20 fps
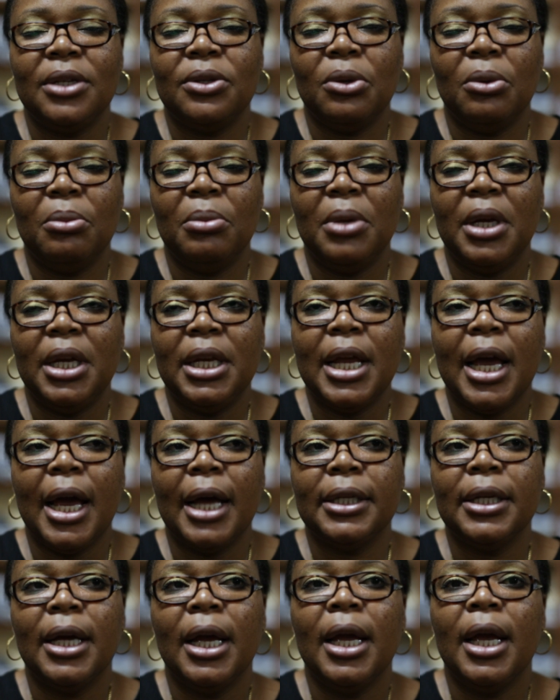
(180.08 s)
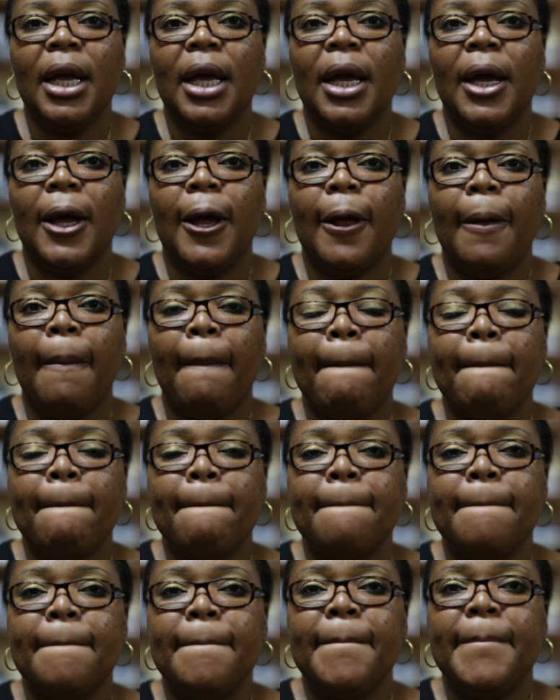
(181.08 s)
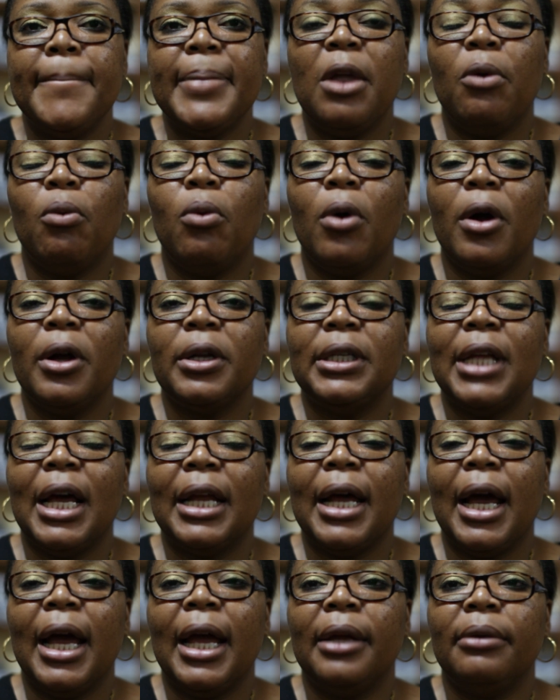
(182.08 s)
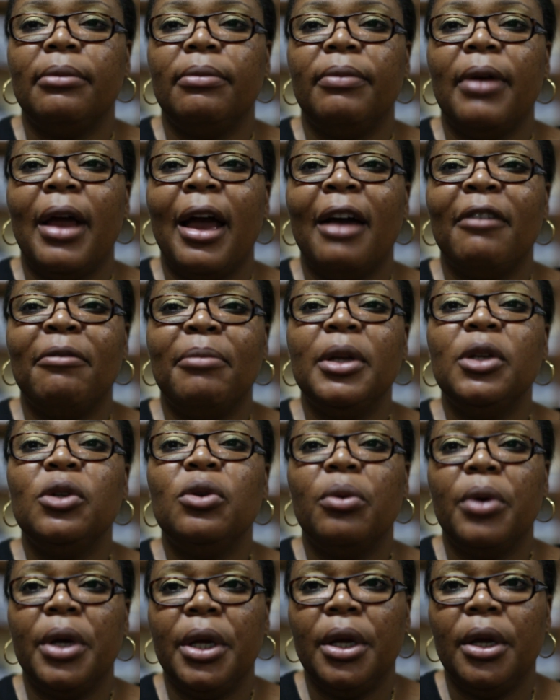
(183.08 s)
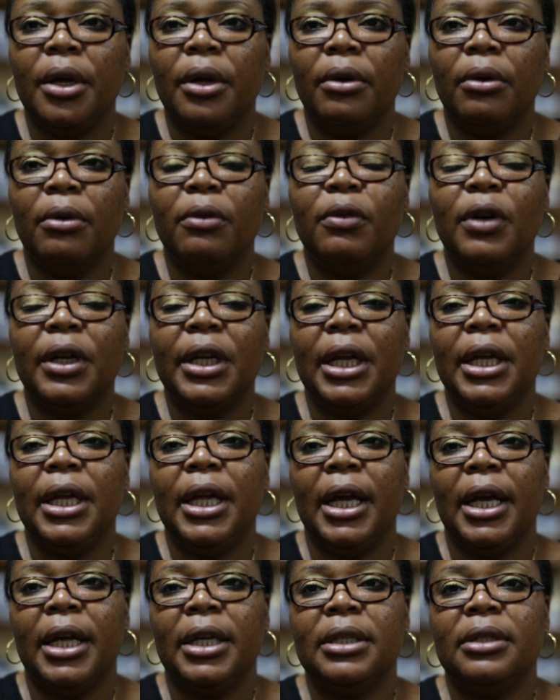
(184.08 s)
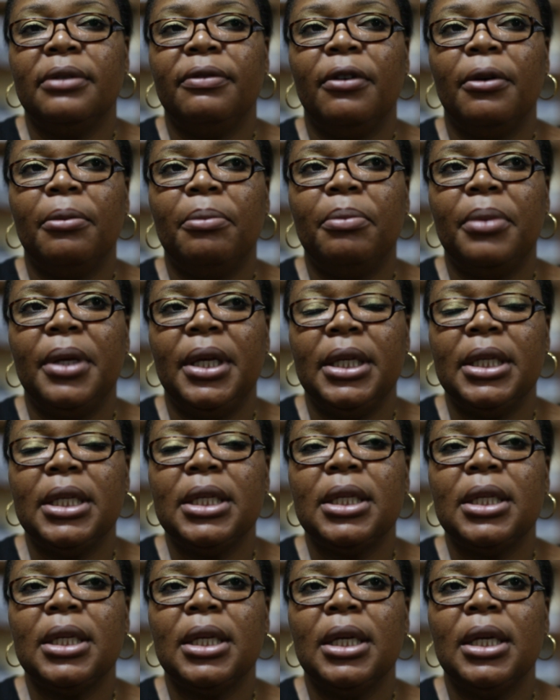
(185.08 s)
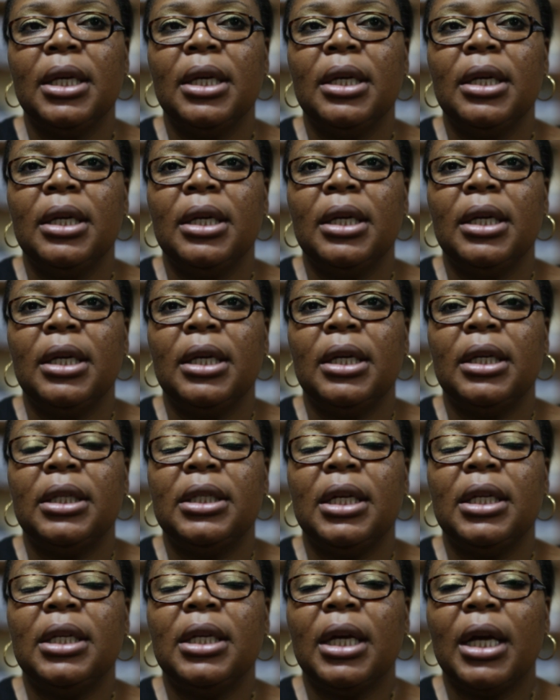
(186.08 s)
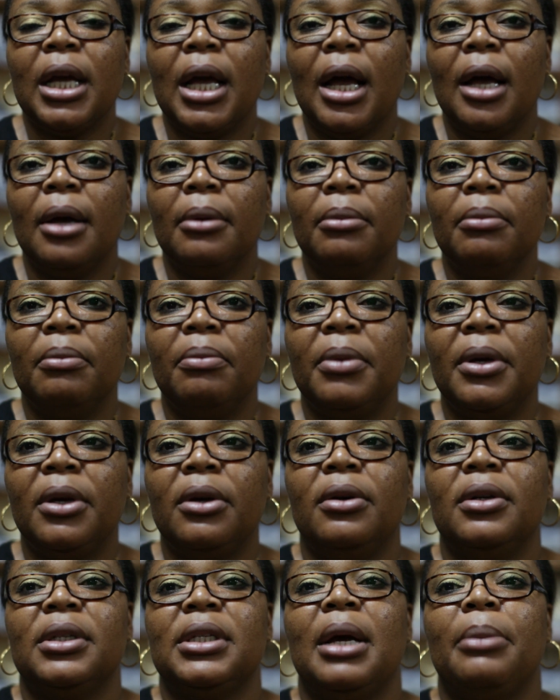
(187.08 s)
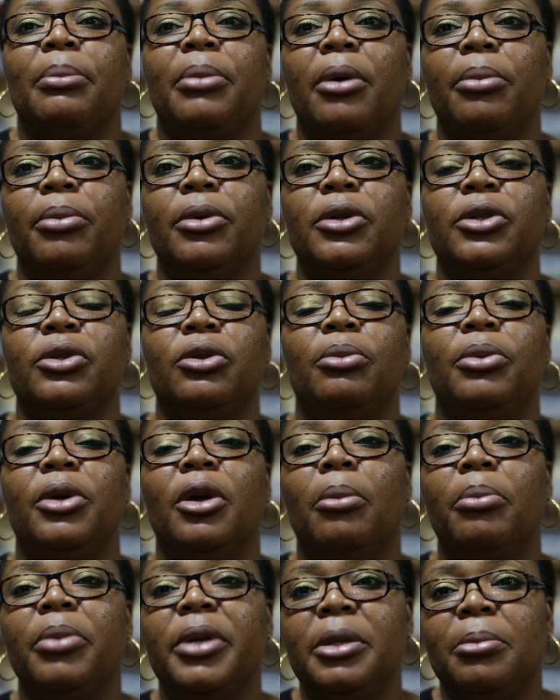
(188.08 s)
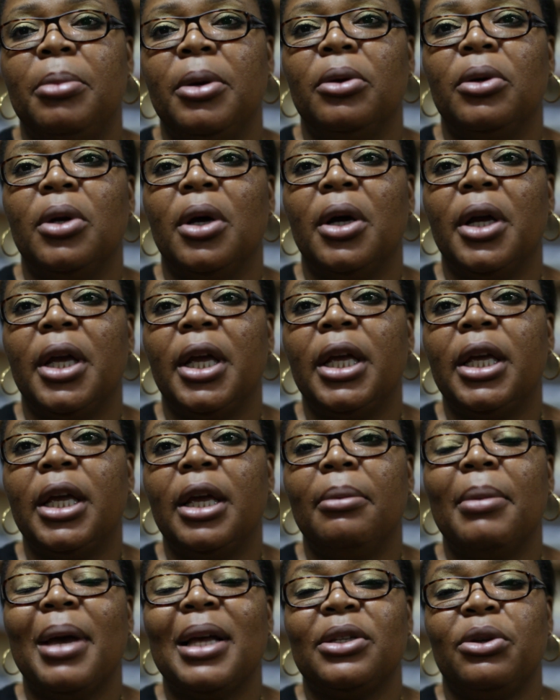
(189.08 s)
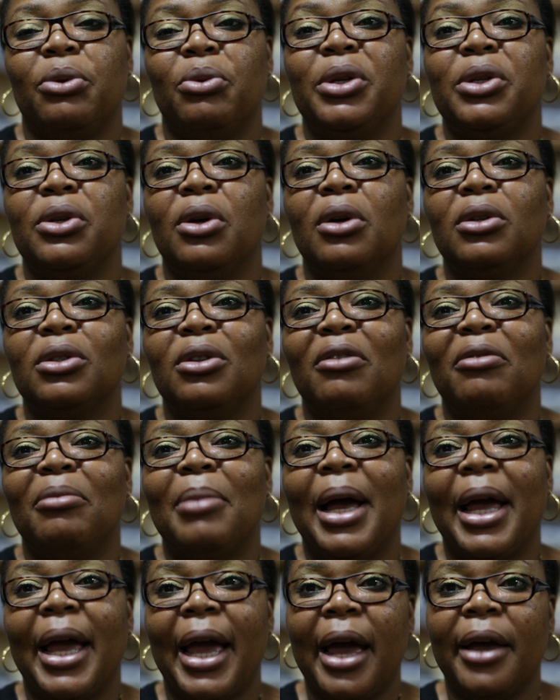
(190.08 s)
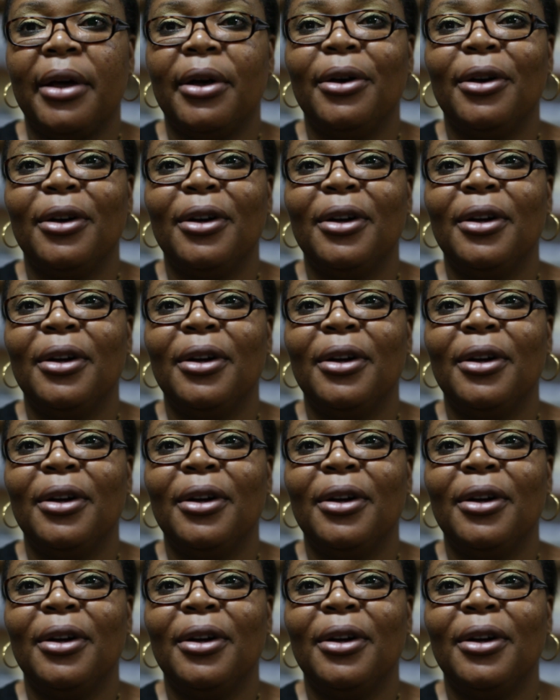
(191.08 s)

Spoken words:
to mean that the work that I have been doing over the years for peace didn't come because I purpose to be a peace builder. It came as a result of my anger.